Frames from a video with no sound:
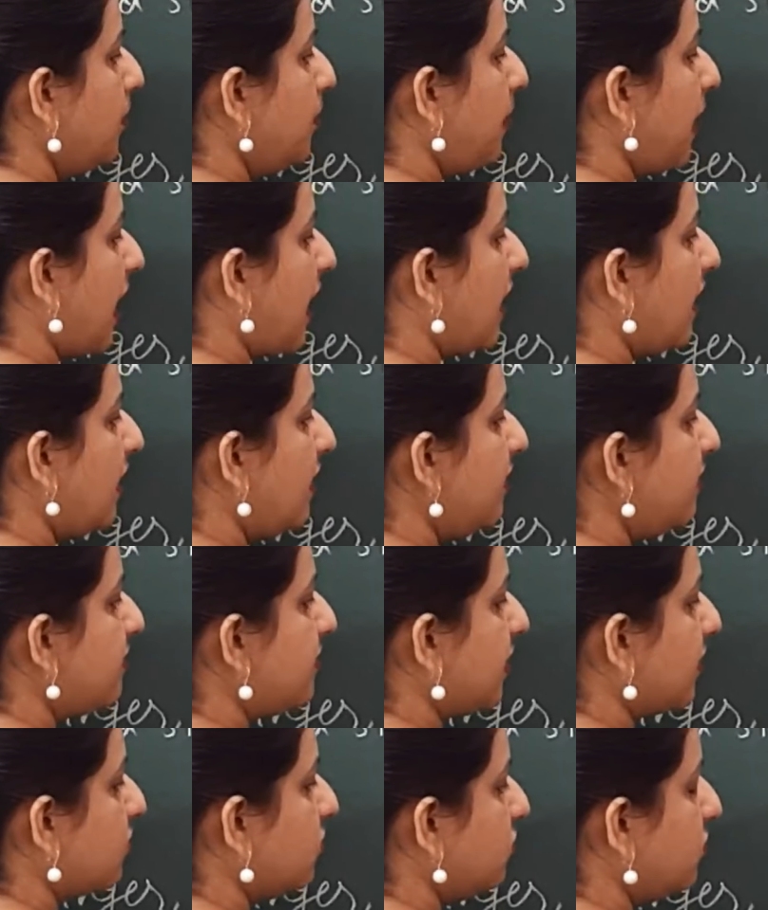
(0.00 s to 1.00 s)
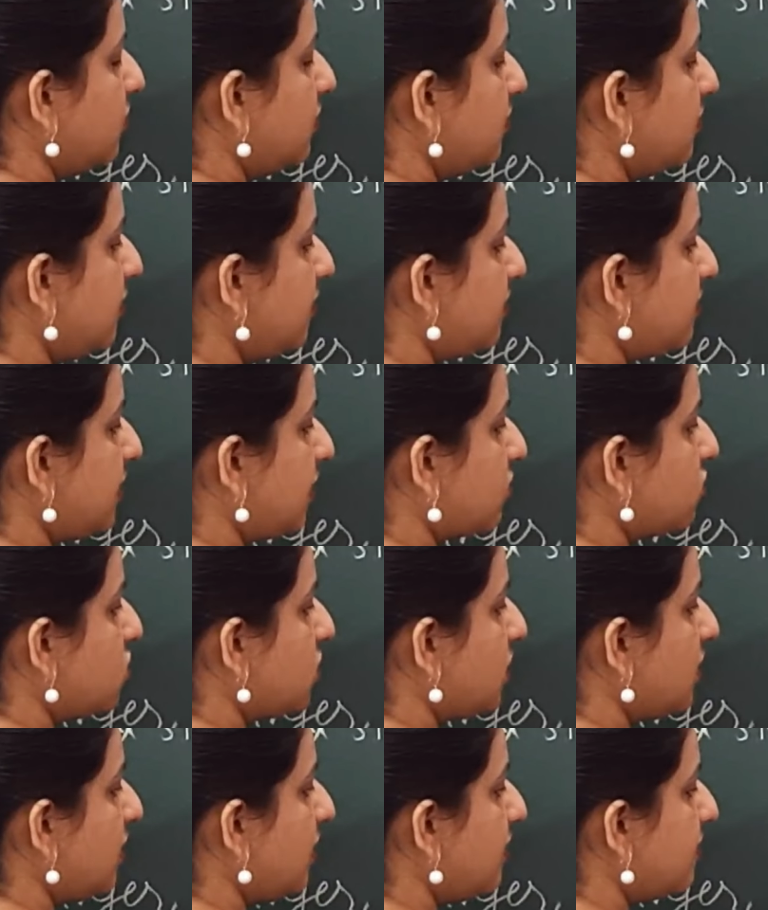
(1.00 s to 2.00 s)
parallel structure, this
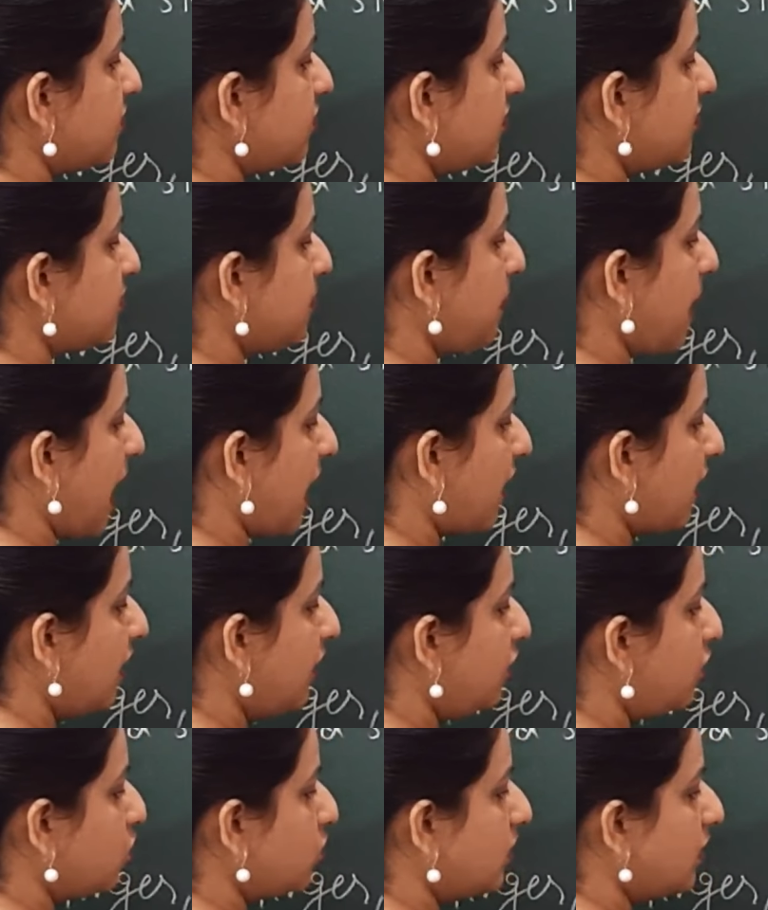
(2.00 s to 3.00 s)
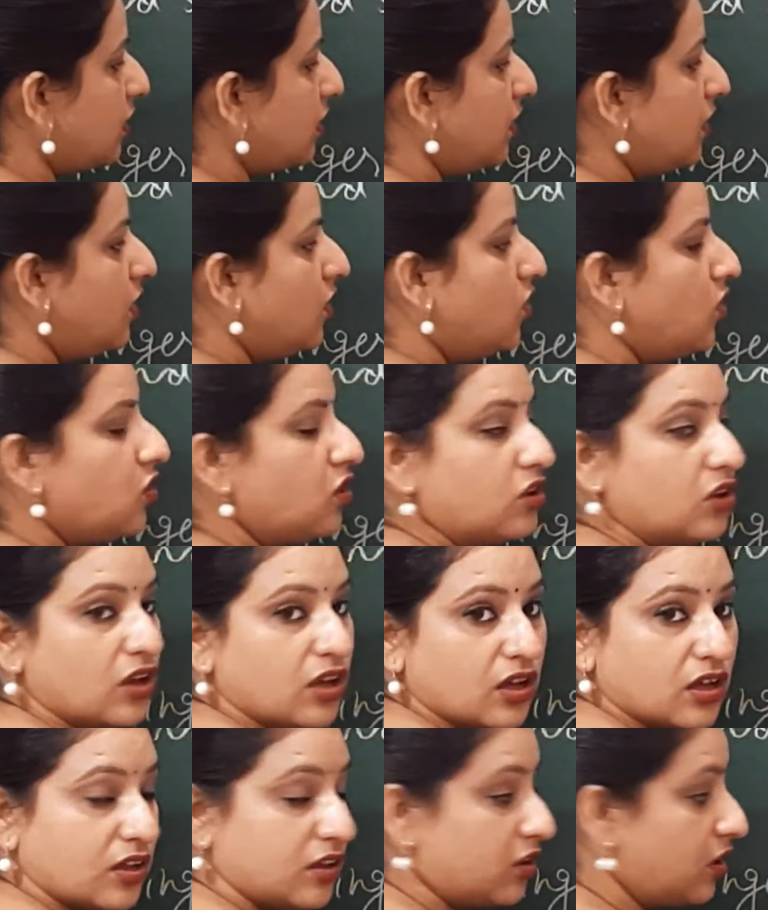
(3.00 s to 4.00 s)
structure is just parallel to
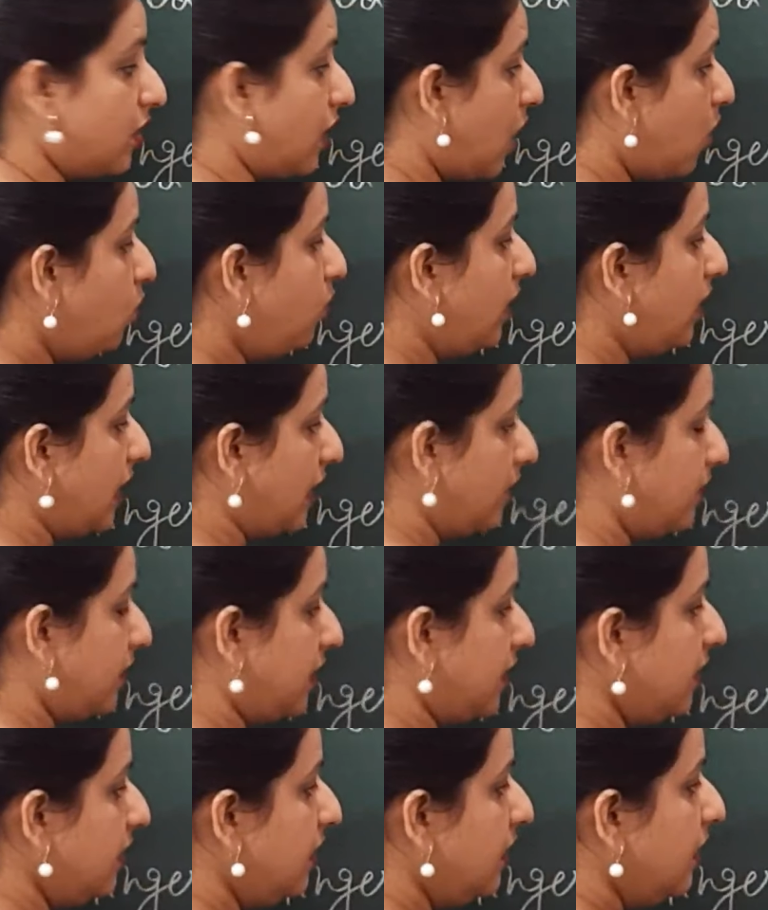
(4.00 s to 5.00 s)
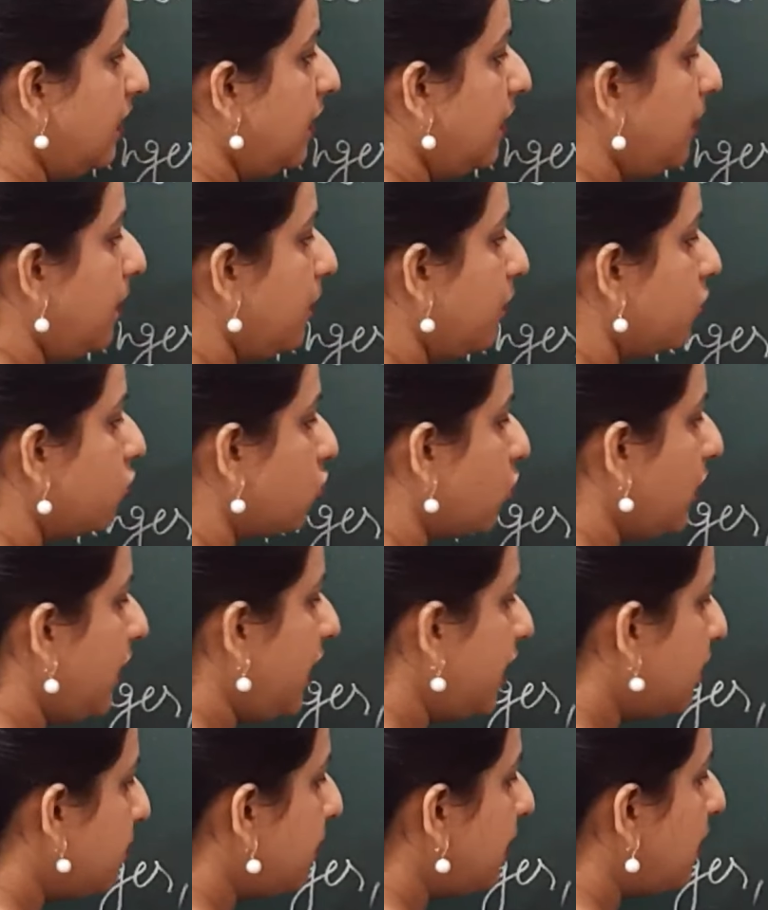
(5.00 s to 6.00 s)
the ground level. So
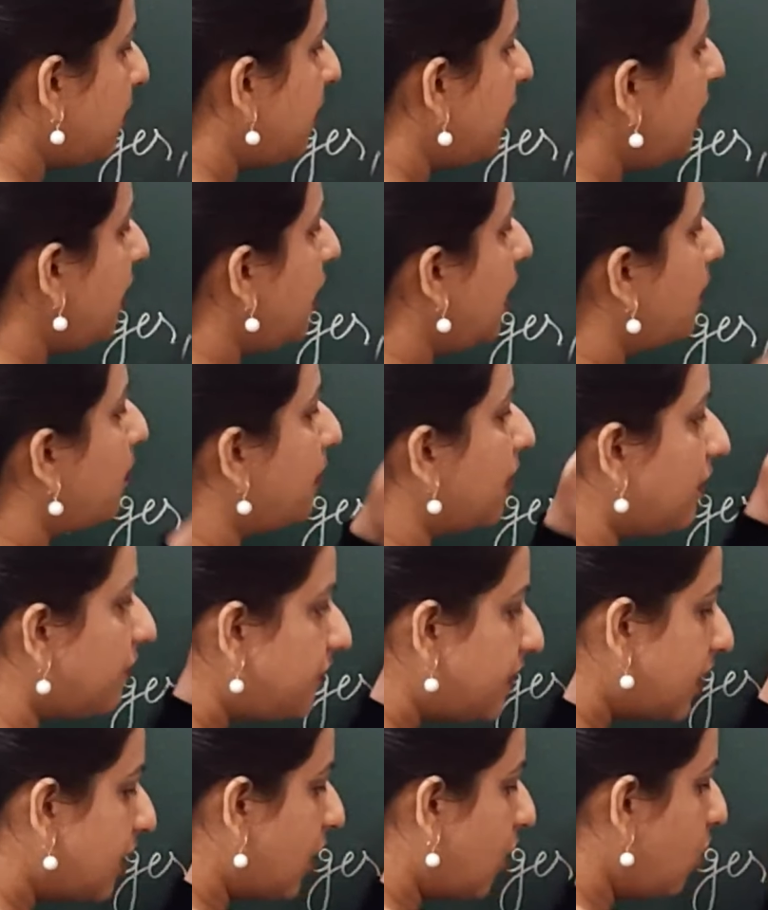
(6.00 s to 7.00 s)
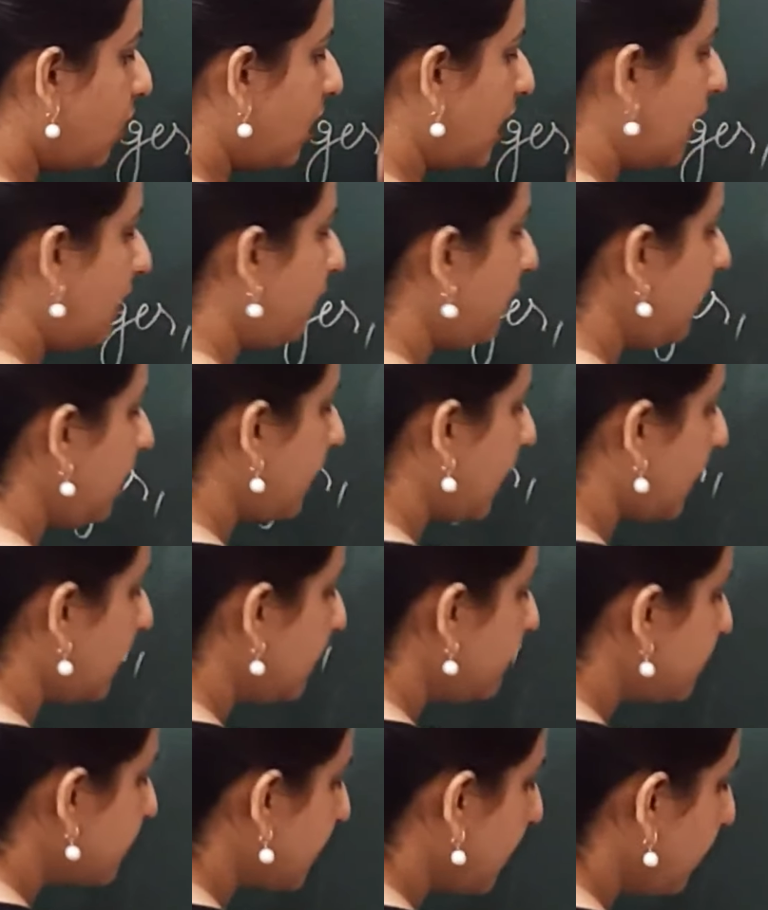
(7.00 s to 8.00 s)
it may be above the ground level, and
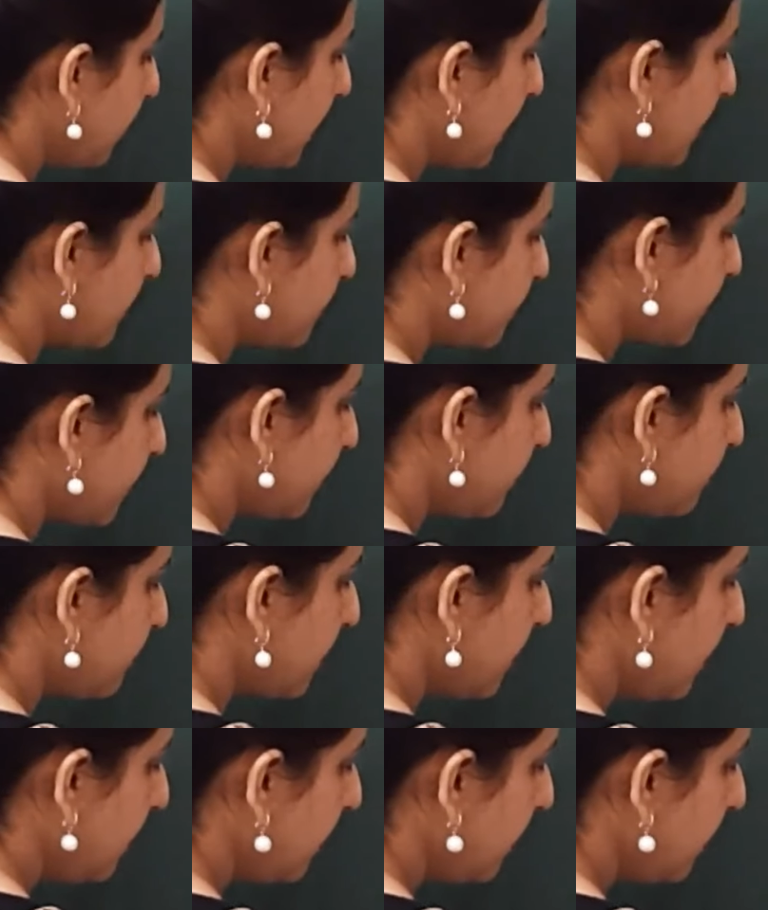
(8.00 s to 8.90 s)
in some cases